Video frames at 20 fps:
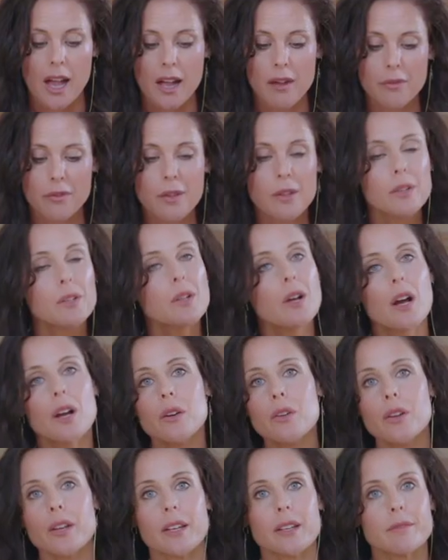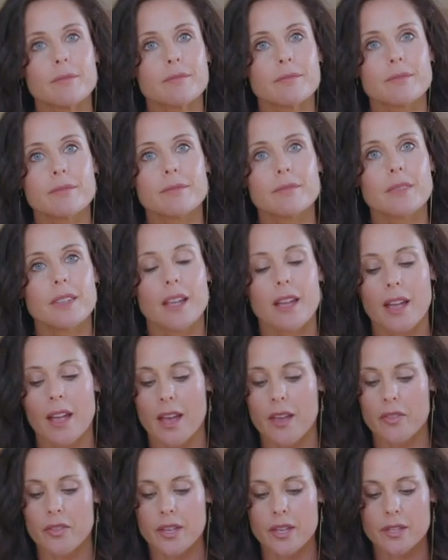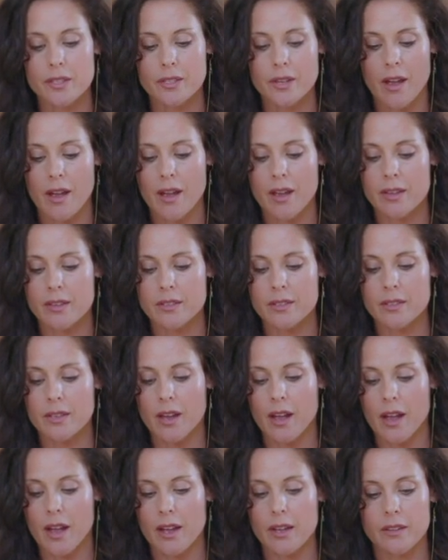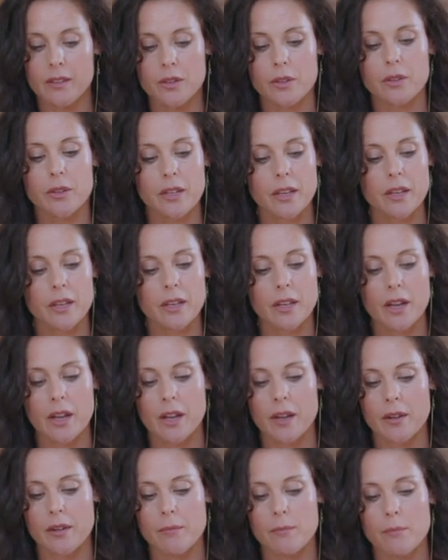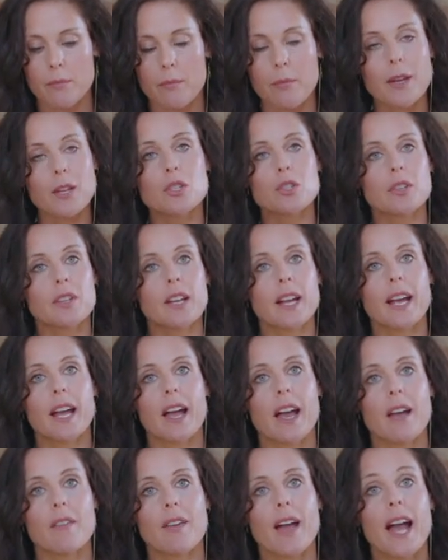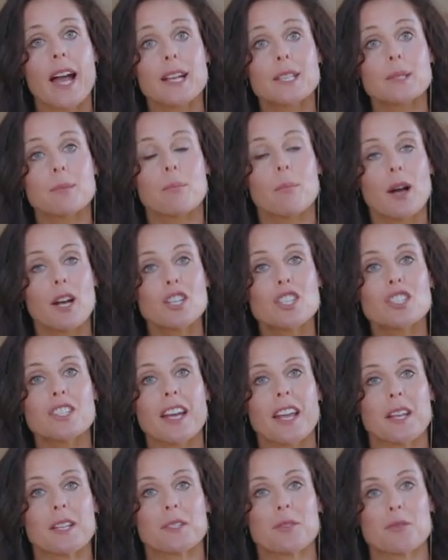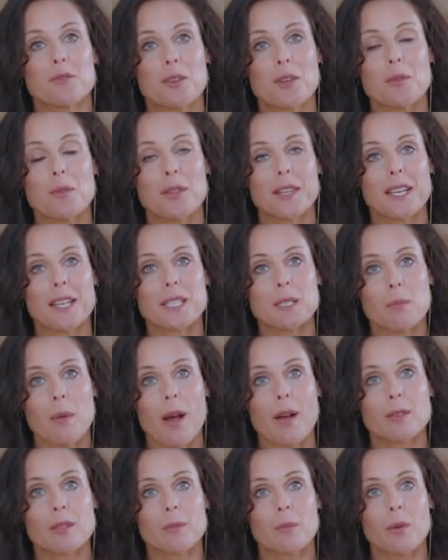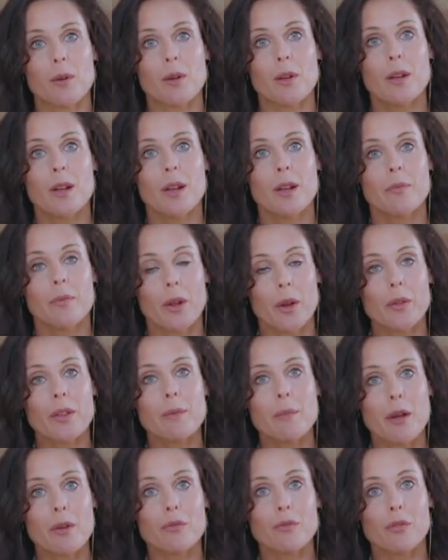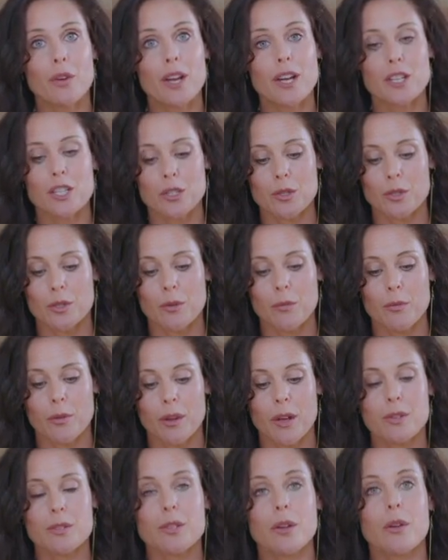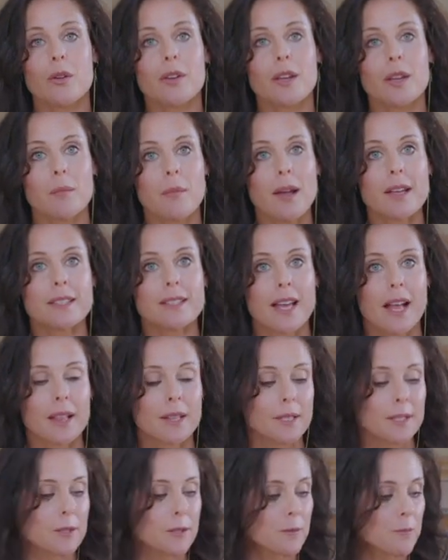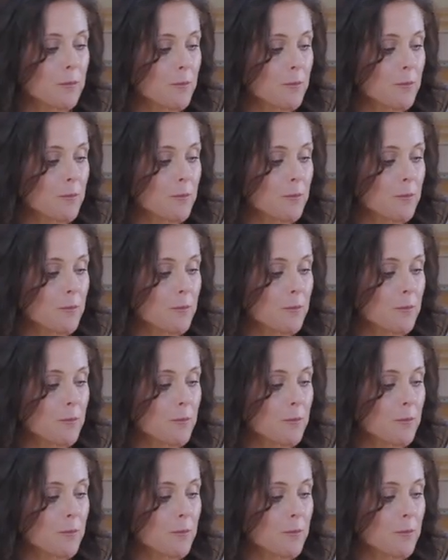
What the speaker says: I feel a little hungry. And these guys, I literally make sure that I have as much and as frequently as possible, not only in my fridge, but also in my salad.